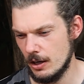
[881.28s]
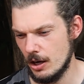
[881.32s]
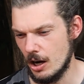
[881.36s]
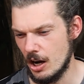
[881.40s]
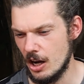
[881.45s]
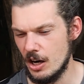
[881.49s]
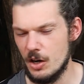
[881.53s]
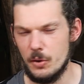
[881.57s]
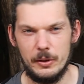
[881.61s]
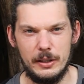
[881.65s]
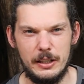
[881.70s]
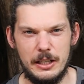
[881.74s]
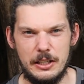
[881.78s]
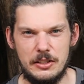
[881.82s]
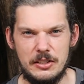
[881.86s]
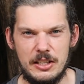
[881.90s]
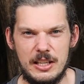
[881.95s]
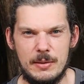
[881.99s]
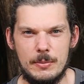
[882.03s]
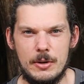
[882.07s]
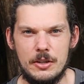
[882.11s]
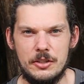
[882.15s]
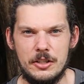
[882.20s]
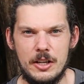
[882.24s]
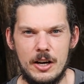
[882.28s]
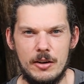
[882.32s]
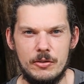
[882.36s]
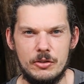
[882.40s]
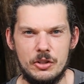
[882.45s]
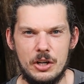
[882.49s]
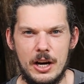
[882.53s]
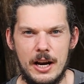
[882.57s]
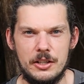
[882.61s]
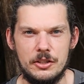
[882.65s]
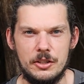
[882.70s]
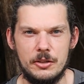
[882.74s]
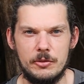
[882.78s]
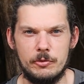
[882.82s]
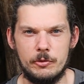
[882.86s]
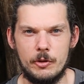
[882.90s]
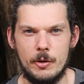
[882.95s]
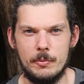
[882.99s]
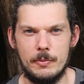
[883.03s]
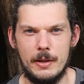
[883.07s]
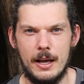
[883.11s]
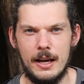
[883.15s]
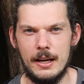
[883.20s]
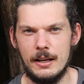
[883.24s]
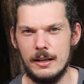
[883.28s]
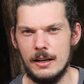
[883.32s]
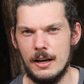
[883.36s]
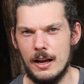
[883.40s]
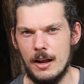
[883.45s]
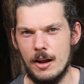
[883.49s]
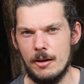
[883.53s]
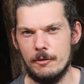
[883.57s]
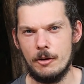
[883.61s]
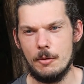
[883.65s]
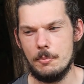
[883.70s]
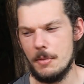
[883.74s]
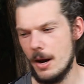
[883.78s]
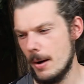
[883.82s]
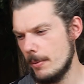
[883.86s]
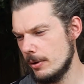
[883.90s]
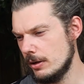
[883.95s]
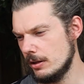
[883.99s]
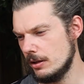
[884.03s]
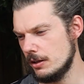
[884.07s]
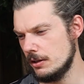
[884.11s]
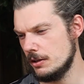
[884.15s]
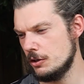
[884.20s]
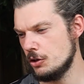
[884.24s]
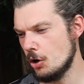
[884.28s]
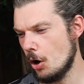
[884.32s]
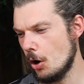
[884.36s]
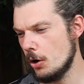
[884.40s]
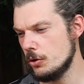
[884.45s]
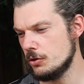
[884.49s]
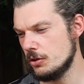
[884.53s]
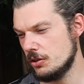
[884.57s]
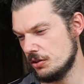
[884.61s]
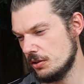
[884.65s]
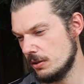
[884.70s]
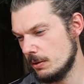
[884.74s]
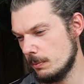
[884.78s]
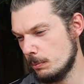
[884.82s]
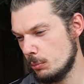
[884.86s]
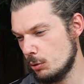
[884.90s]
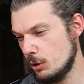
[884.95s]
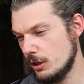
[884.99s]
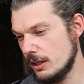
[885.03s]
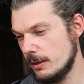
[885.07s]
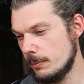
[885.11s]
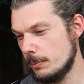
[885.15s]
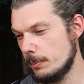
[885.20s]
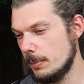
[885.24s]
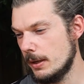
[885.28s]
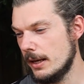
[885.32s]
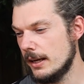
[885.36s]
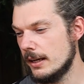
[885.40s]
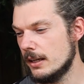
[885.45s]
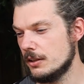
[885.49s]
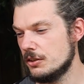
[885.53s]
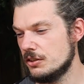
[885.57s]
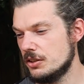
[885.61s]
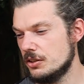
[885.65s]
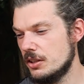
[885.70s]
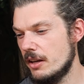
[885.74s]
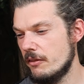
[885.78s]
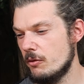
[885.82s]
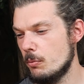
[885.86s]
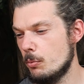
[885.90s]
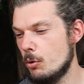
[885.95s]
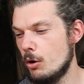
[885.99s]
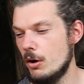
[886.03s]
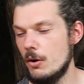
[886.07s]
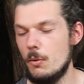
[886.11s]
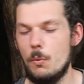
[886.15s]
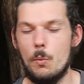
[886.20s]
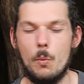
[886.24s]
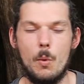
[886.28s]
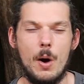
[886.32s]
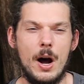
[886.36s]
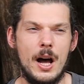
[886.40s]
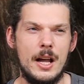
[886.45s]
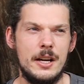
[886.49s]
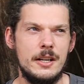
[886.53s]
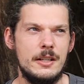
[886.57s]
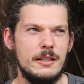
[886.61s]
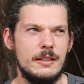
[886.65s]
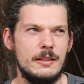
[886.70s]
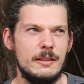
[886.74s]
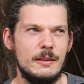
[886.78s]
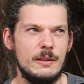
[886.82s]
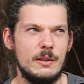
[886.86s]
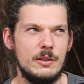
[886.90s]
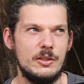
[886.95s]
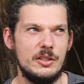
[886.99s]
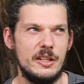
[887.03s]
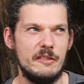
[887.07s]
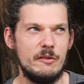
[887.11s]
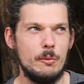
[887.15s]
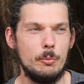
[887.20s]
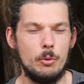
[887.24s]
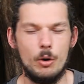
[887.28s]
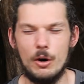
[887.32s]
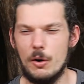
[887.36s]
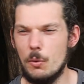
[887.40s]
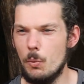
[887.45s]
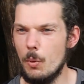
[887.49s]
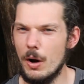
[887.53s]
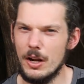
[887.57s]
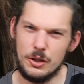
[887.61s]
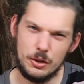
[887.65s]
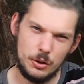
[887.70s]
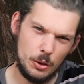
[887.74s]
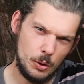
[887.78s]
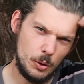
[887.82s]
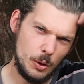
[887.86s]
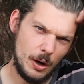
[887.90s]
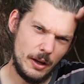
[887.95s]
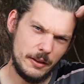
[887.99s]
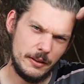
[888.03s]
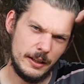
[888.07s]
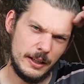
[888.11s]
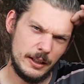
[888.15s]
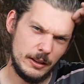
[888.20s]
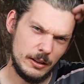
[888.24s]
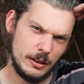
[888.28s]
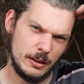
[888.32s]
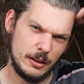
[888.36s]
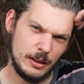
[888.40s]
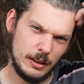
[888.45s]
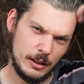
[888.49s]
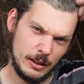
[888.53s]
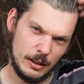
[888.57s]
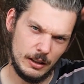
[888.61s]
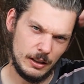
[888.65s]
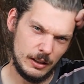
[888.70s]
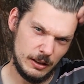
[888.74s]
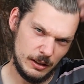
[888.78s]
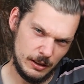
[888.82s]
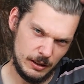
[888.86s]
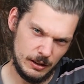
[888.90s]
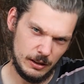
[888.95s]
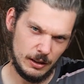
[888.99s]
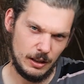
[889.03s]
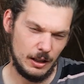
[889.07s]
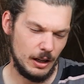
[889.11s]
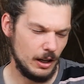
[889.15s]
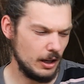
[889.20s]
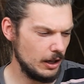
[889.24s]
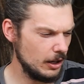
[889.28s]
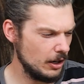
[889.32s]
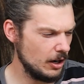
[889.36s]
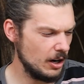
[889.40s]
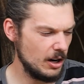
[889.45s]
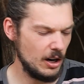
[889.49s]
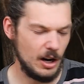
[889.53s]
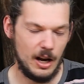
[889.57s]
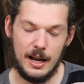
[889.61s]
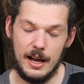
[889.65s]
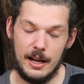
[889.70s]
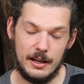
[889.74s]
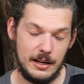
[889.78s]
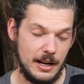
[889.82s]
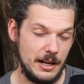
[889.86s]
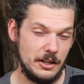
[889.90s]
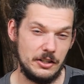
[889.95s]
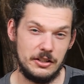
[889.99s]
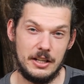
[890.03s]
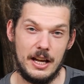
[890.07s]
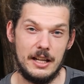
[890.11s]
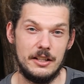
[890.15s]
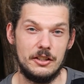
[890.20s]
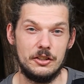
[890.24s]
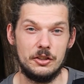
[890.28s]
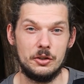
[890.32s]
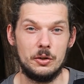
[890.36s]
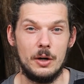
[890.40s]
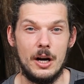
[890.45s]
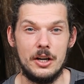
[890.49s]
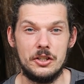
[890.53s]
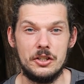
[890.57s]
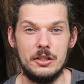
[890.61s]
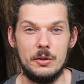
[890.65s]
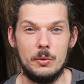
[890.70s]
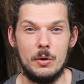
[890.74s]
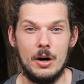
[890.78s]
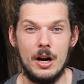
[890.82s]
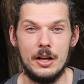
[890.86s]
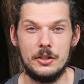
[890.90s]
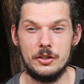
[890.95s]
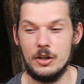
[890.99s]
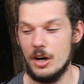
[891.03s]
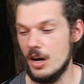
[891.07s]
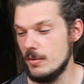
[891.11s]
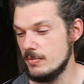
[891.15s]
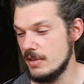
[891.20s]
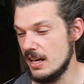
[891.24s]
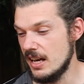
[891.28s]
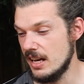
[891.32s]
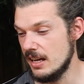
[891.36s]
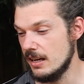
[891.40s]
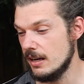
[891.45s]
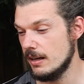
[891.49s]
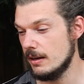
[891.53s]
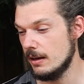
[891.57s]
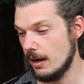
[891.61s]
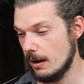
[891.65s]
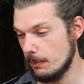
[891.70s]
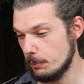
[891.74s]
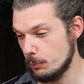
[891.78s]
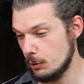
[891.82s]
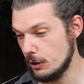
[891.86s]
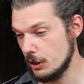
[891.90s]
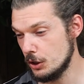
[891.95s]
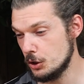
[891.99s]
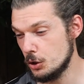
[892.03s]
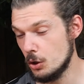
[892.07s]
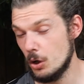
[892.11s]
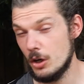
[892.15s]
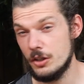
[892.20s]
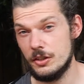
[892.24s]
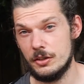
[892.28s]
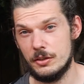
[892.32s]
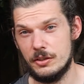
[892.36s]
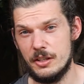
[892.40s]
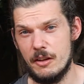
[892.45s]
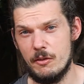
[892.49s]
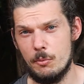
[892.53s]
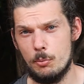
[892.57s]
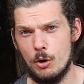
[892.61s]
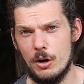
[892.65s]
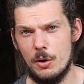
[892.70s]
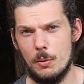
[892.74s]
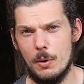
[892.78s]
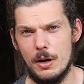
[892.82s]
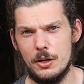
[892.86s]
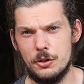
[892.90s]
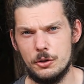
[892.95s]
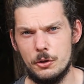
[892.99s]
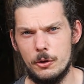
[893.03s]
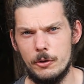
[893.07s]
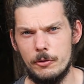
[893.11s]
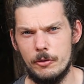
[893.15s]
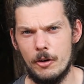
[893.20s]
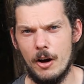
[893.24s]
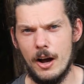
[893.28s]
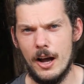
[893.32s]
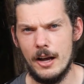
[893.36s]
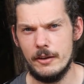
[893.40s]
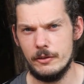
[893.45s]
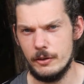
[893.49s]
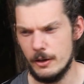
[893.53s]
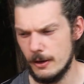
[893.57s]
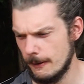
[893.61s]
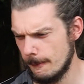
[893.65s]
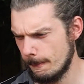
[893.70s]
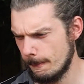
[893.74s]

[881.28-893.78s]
I don't really see myself changing from that. From memory, the nose is pretty big. It's 7.12, I think. I don't know, I just had the scratch at the right time there. I'm pretty sure it's 7.125.